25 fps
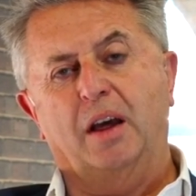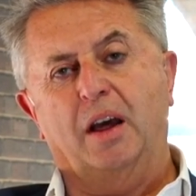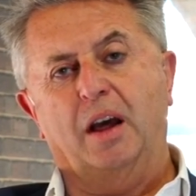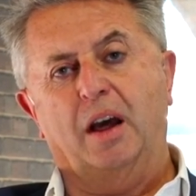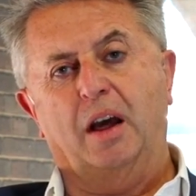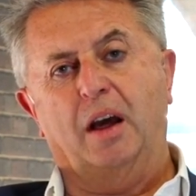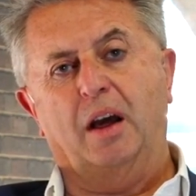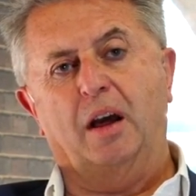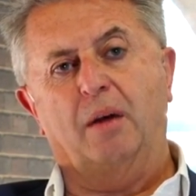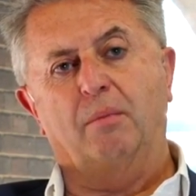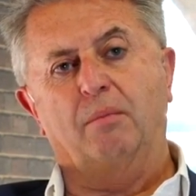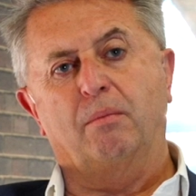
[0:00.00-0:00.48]

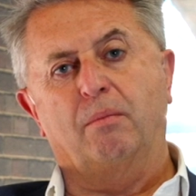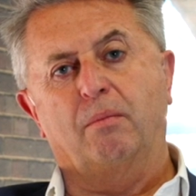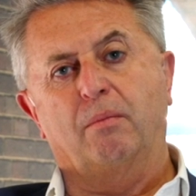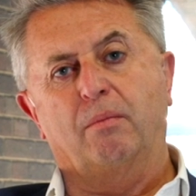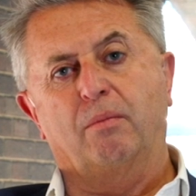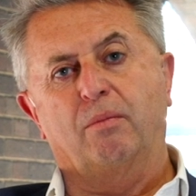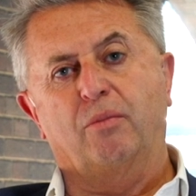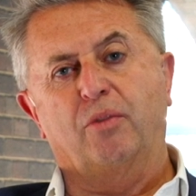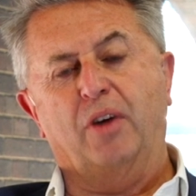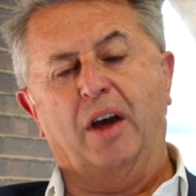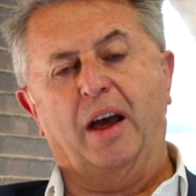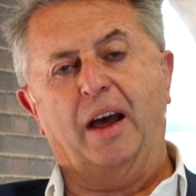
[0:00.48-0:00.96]

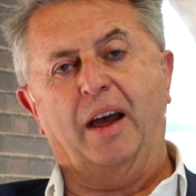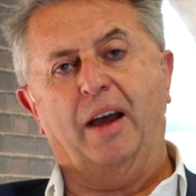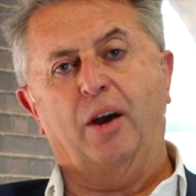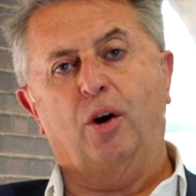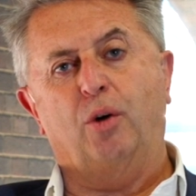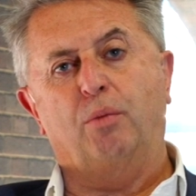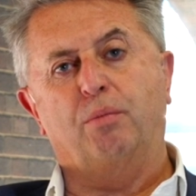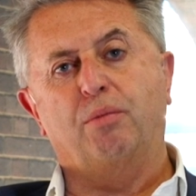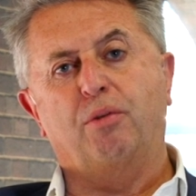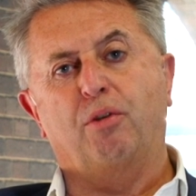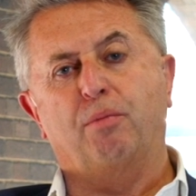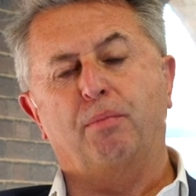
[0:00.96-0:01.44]
um, that
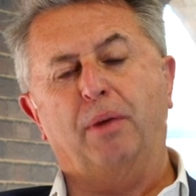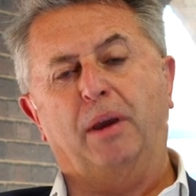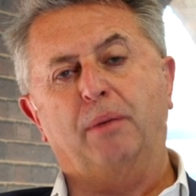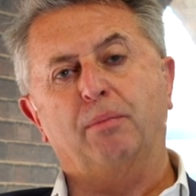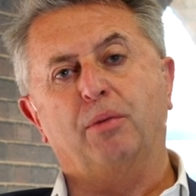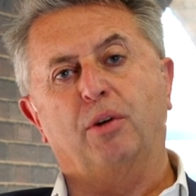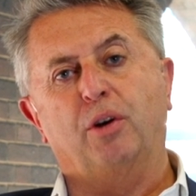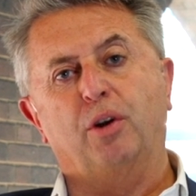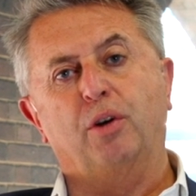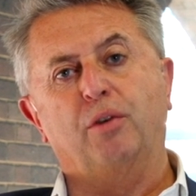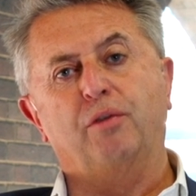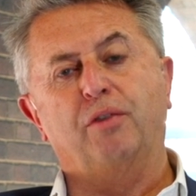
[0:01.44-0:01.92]
helps
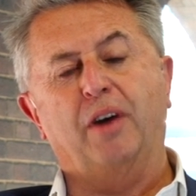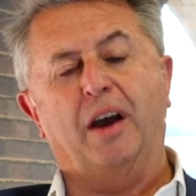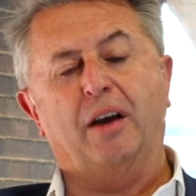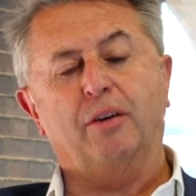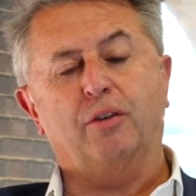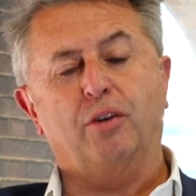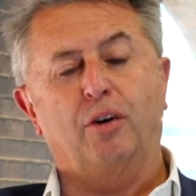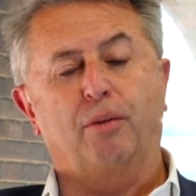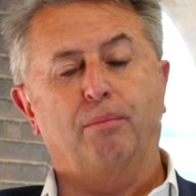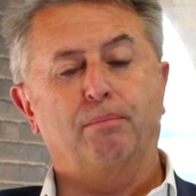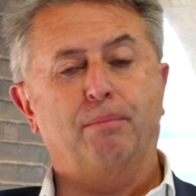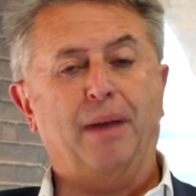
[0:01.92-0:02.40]
people who've
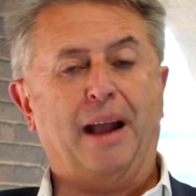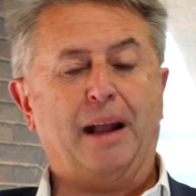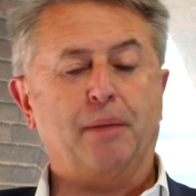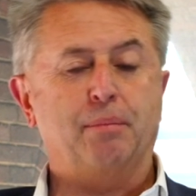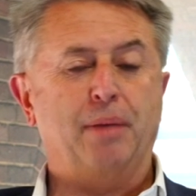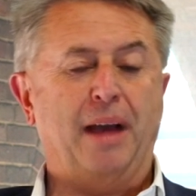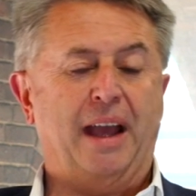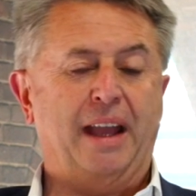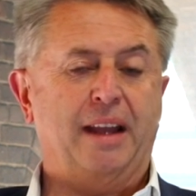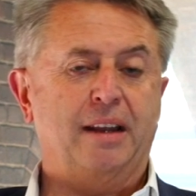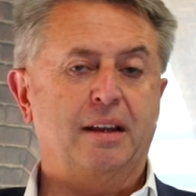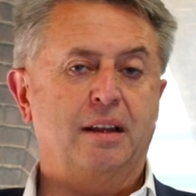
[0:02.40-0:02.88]
got back
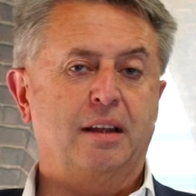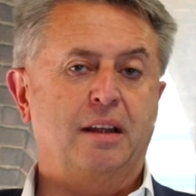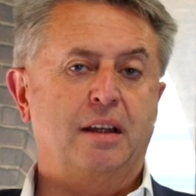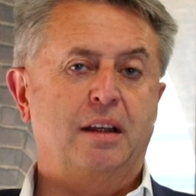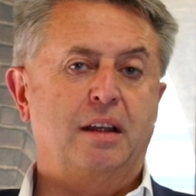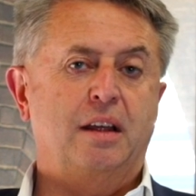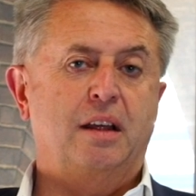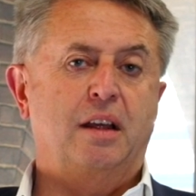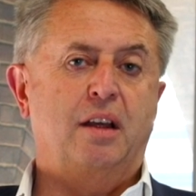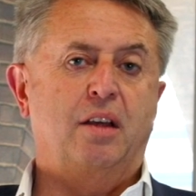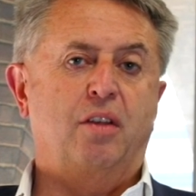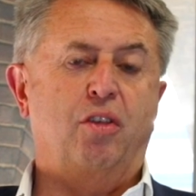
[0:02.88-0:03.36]
pain
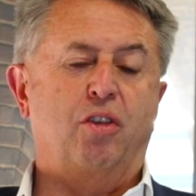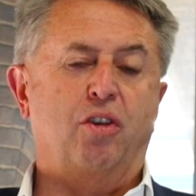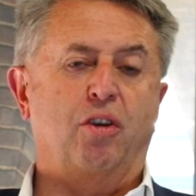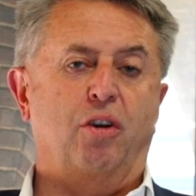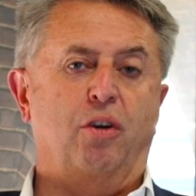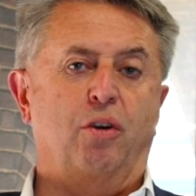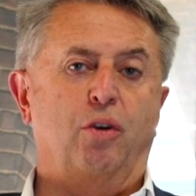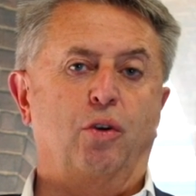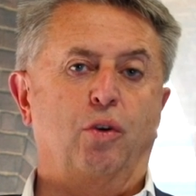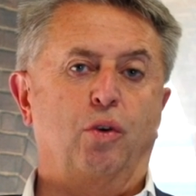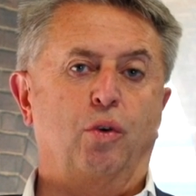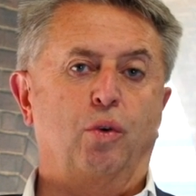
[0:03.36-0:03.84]

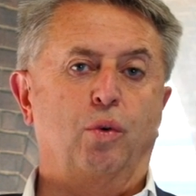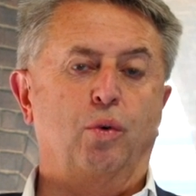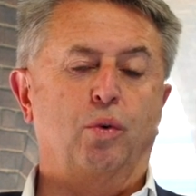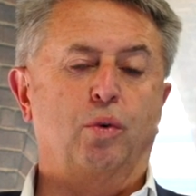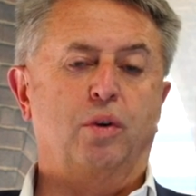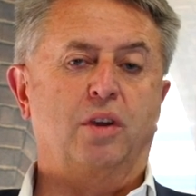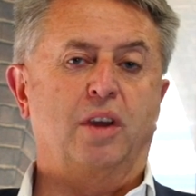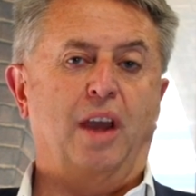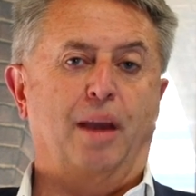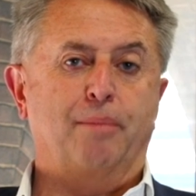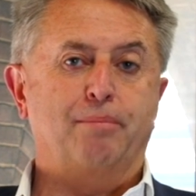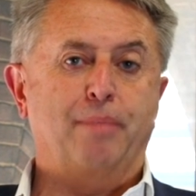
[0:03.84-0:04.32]

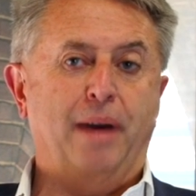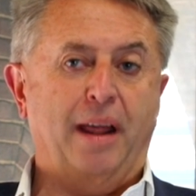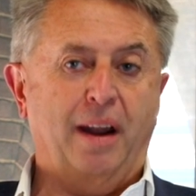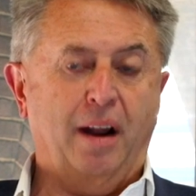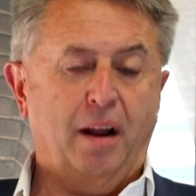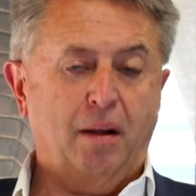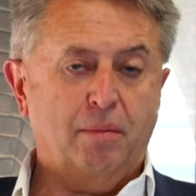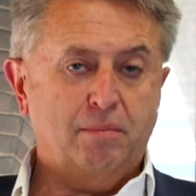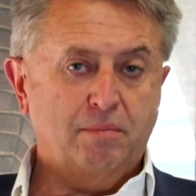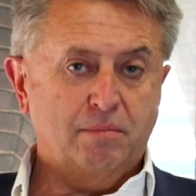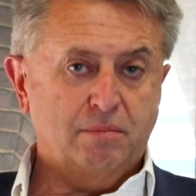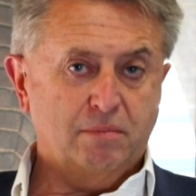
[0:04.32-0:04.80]
to get
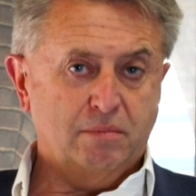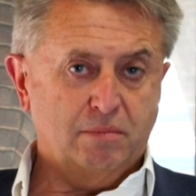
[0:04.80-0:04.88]
better